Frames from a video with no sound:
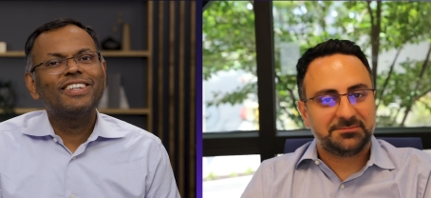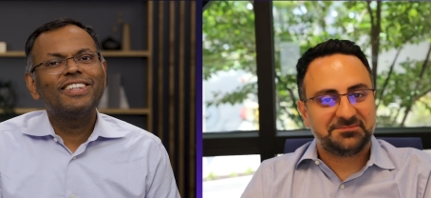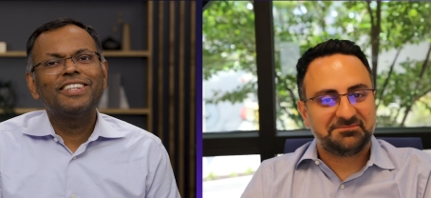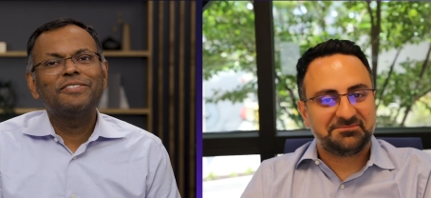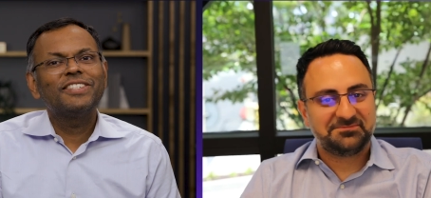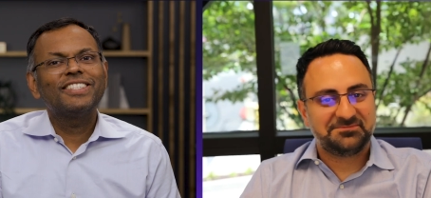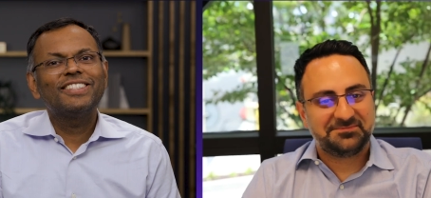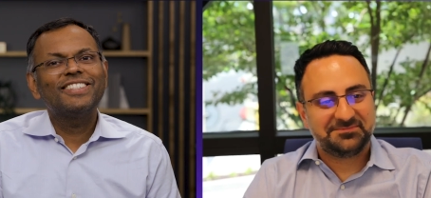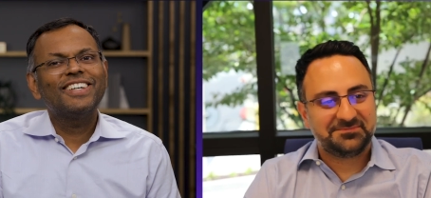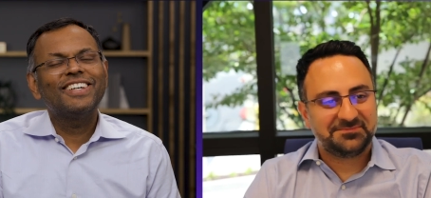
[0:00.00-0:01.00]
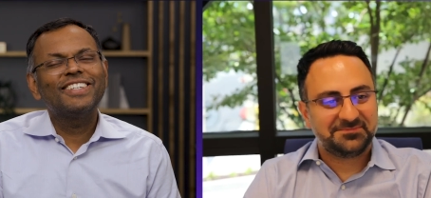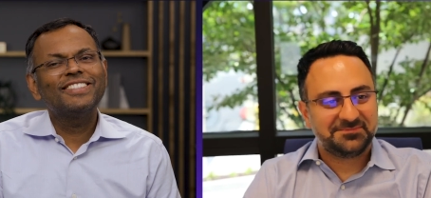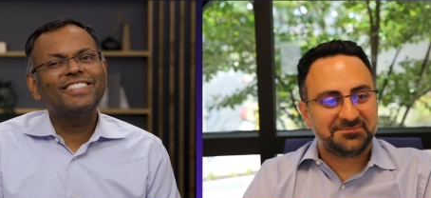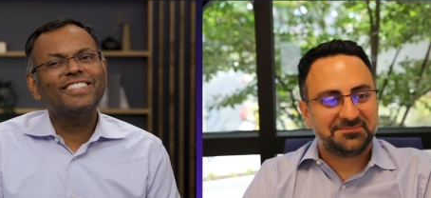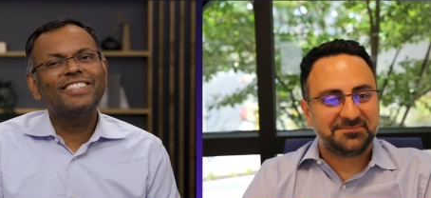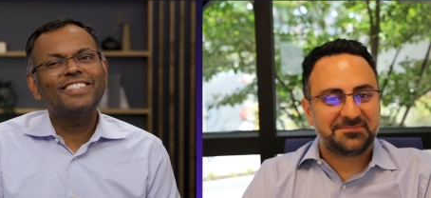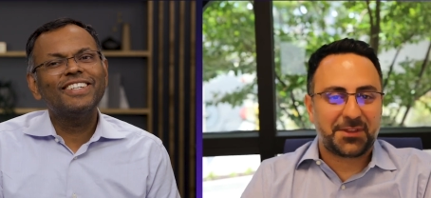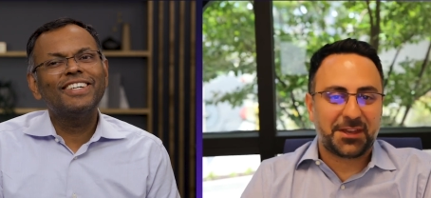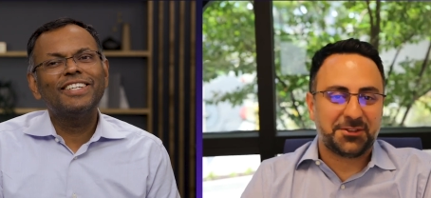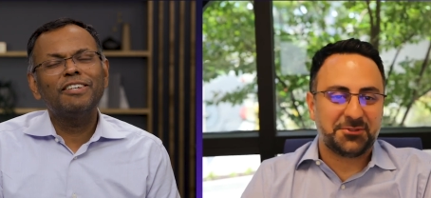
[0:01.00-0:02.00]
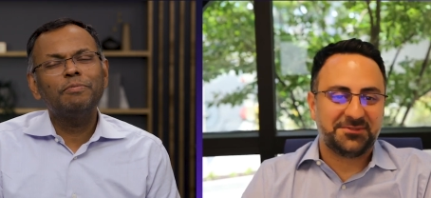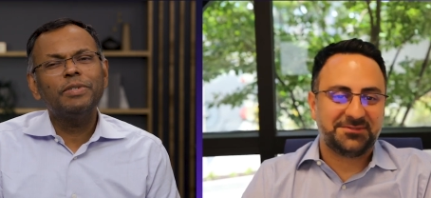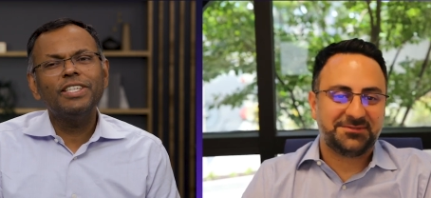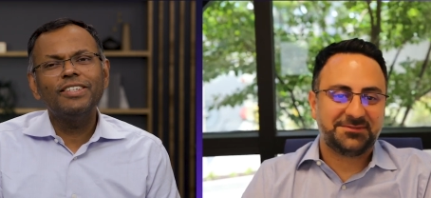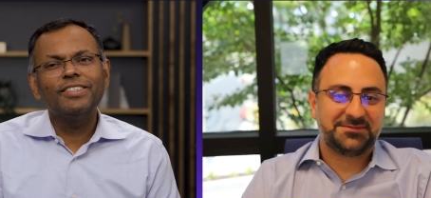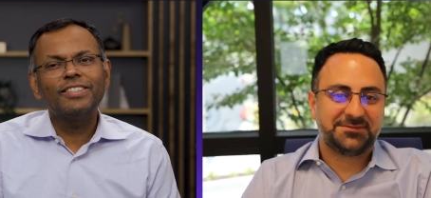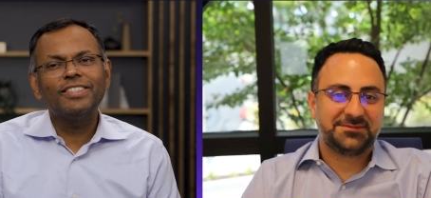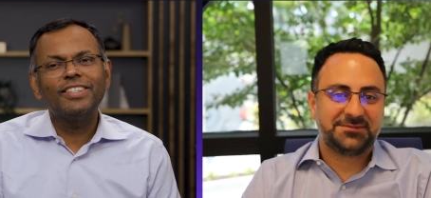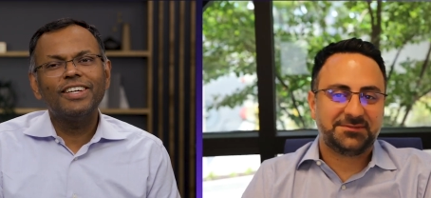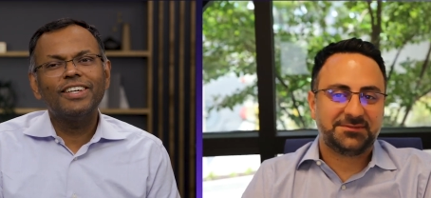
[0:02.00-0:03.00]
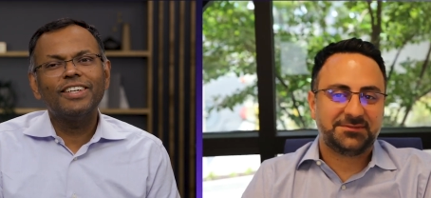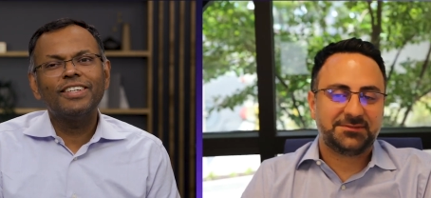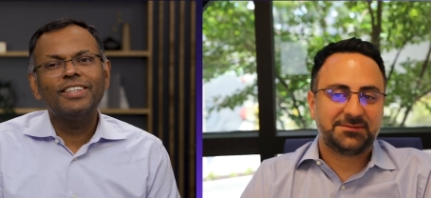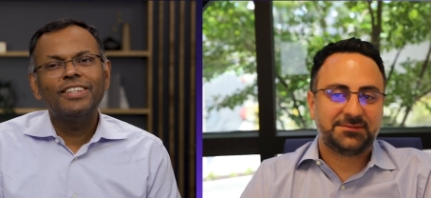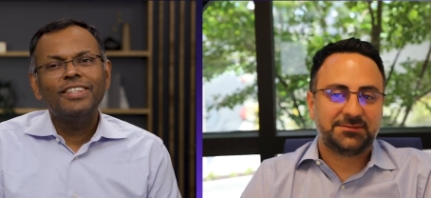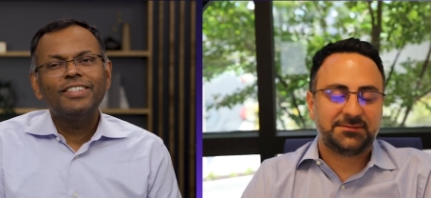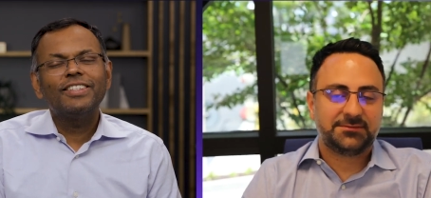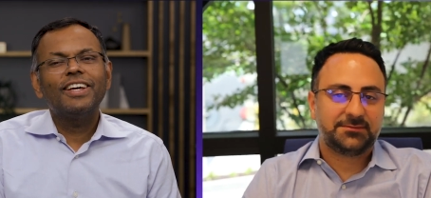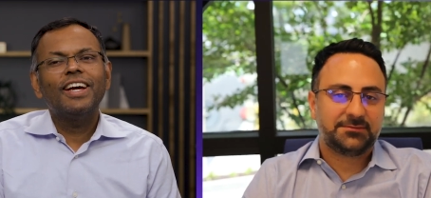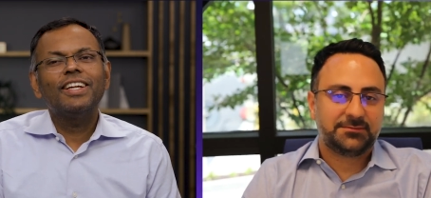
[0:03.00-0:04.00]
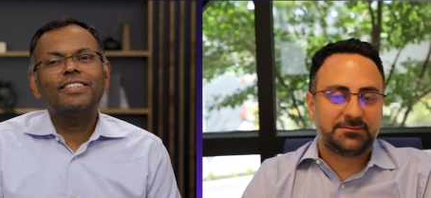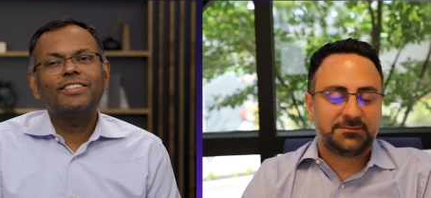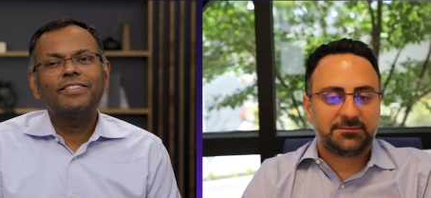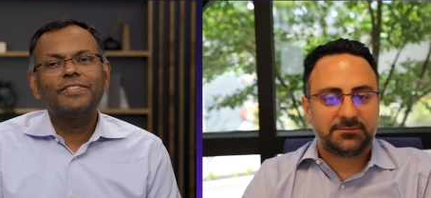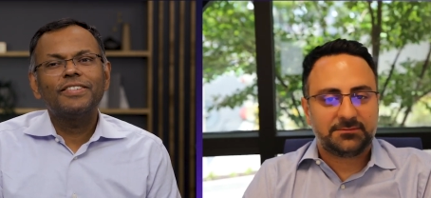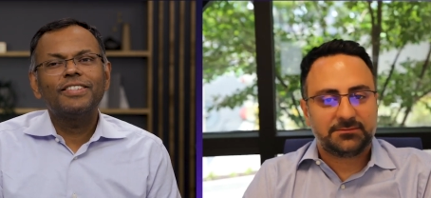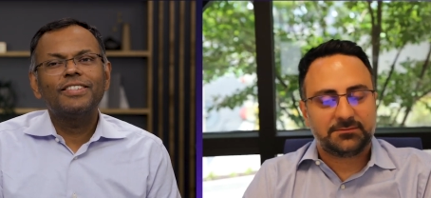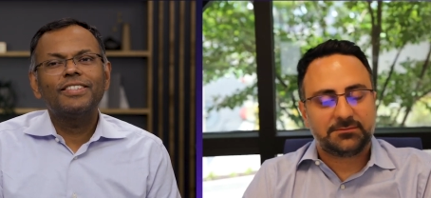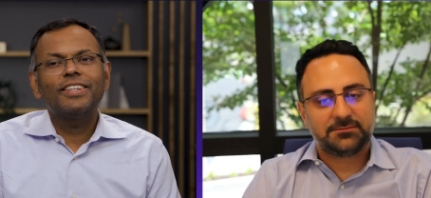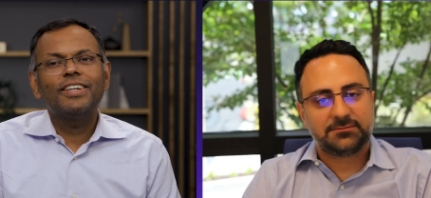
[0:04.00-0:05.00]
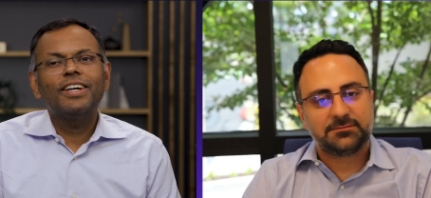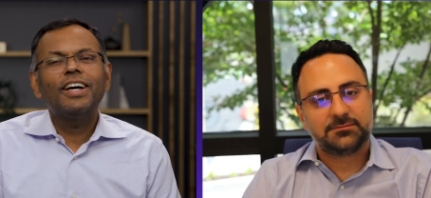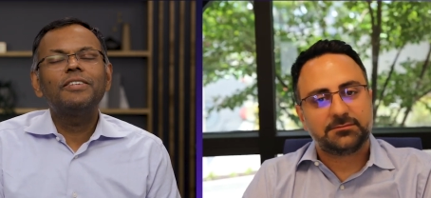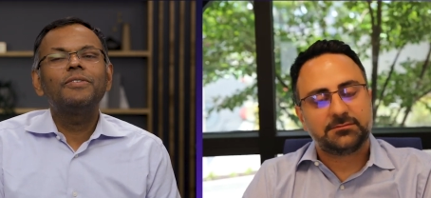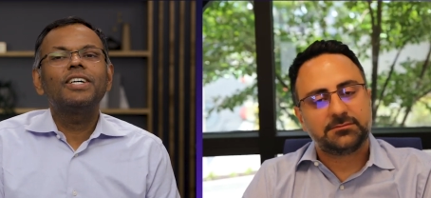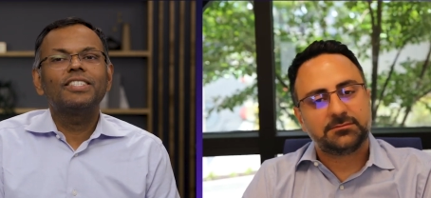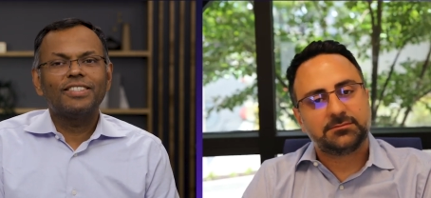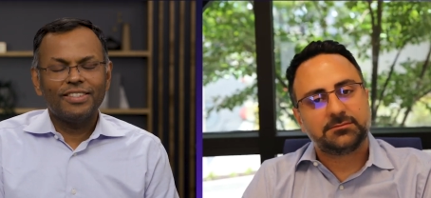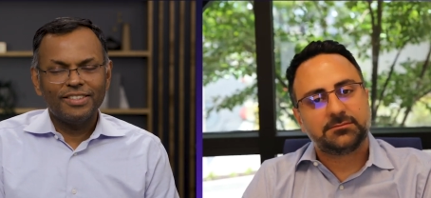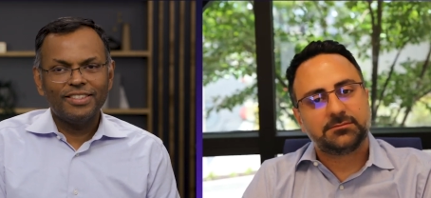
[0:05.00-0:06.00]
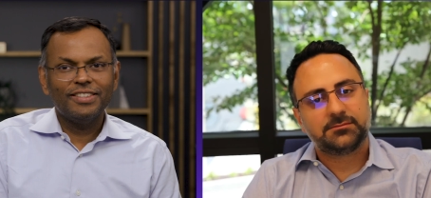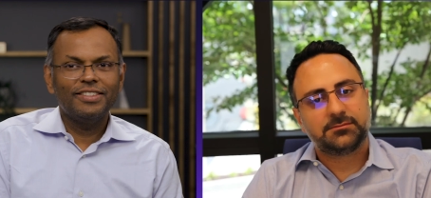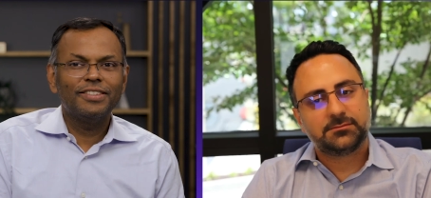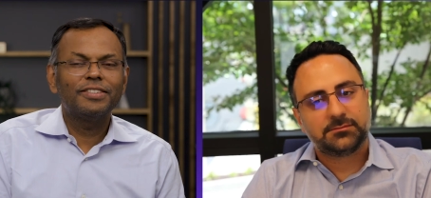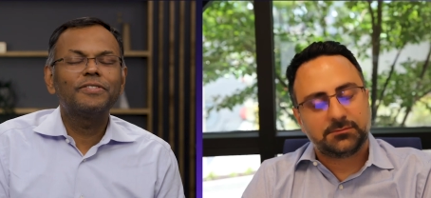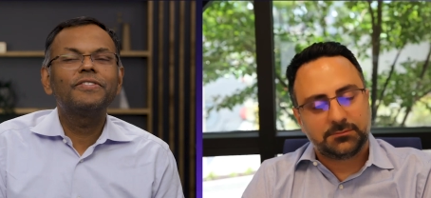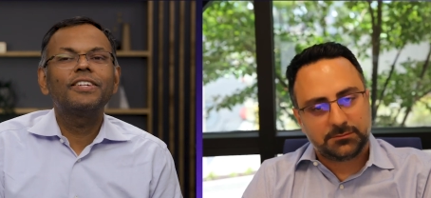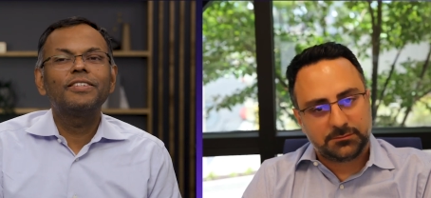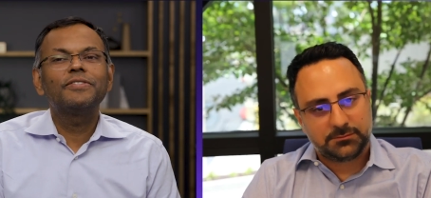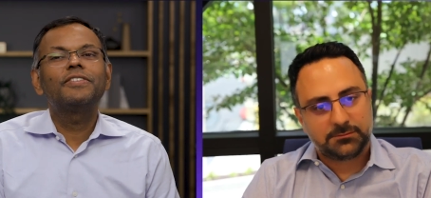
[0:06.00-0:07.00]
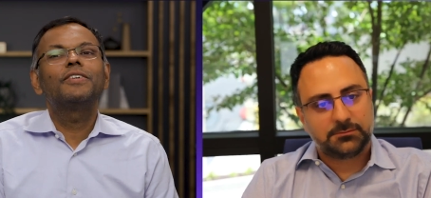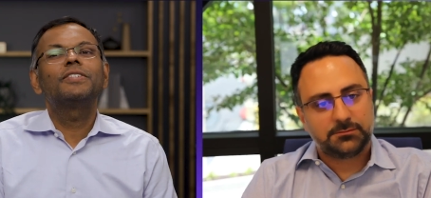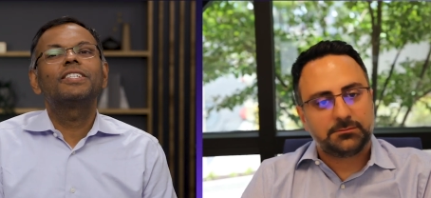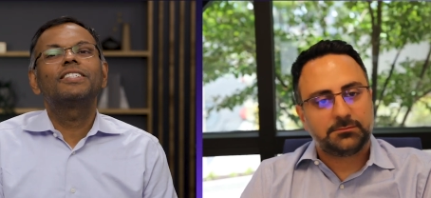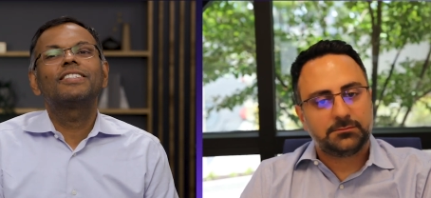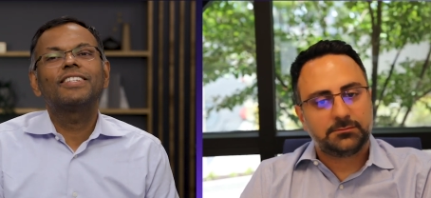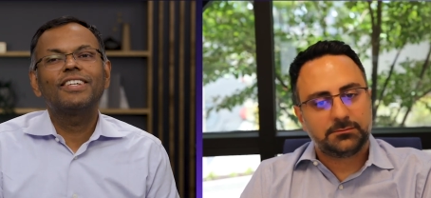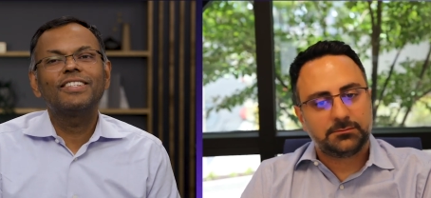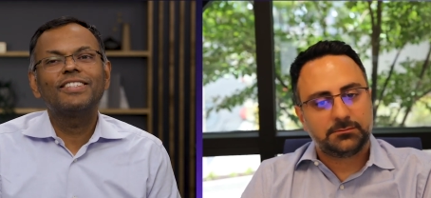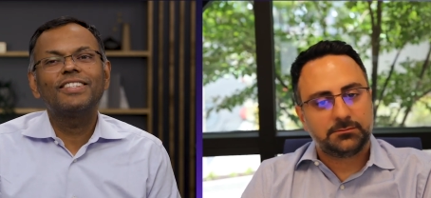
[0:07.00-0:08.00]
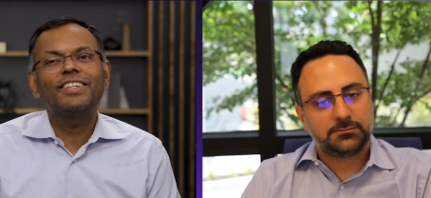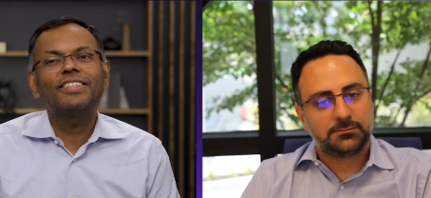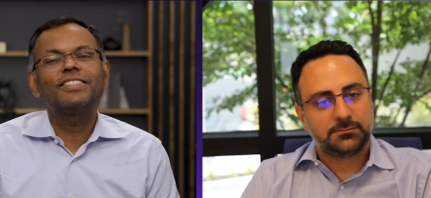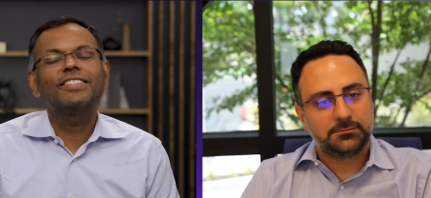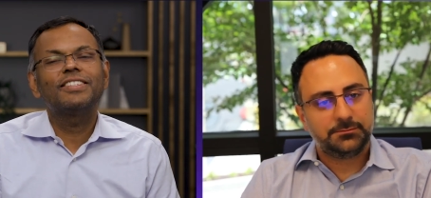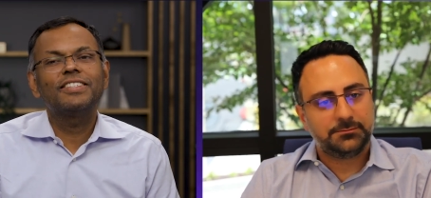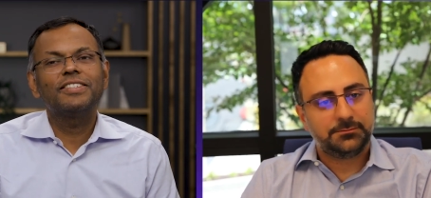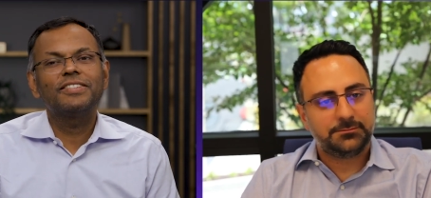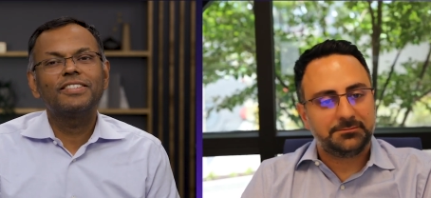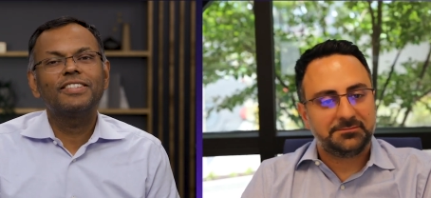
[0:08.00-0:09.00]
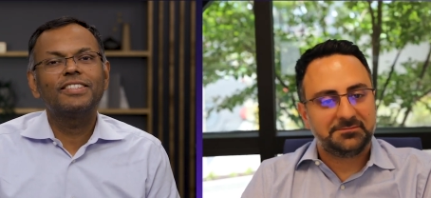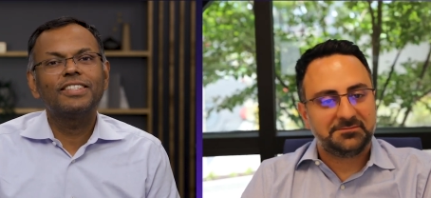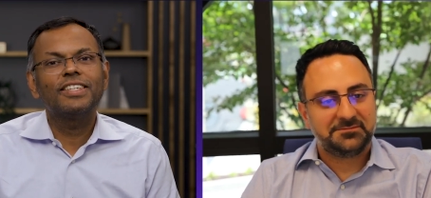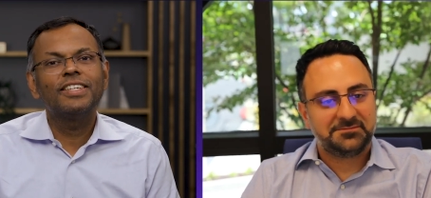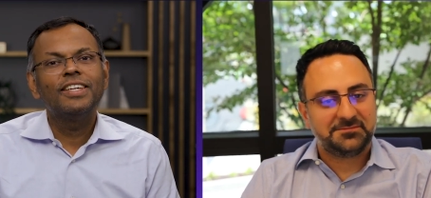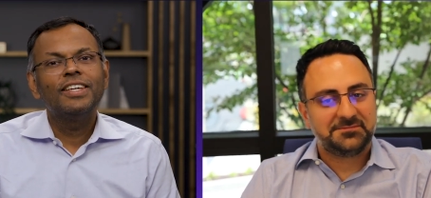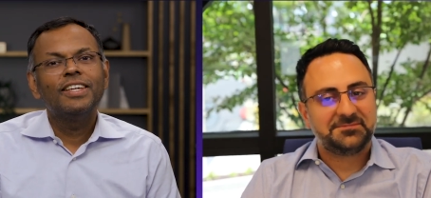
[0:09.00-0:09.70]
Speaker 1: I uh, love it. Uh, just uh, now putting on the hat of an advisor to your fellow founders and CTOs in the